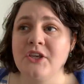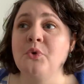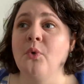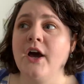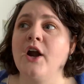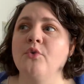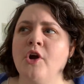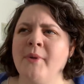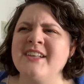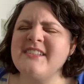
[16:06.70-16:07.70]
you want a
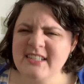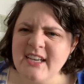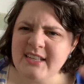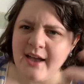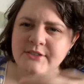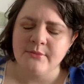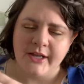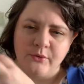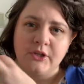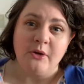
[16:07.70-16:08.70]
romance that does have some
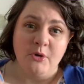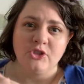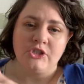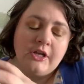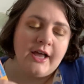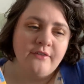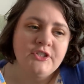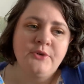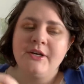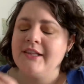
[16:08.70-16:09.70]
like real emotional heft to it,